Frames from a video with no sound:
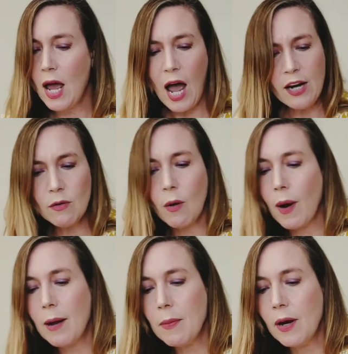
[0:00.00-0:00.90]
I don't know where
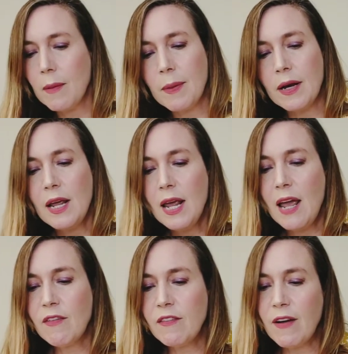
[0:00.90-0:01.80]
I put it, but
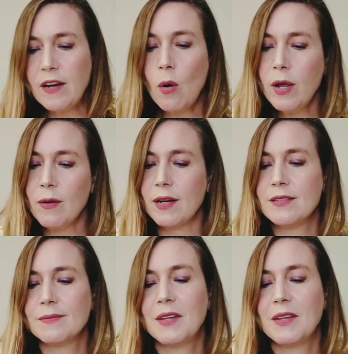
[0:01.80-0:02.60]
if I find, oh, here it is.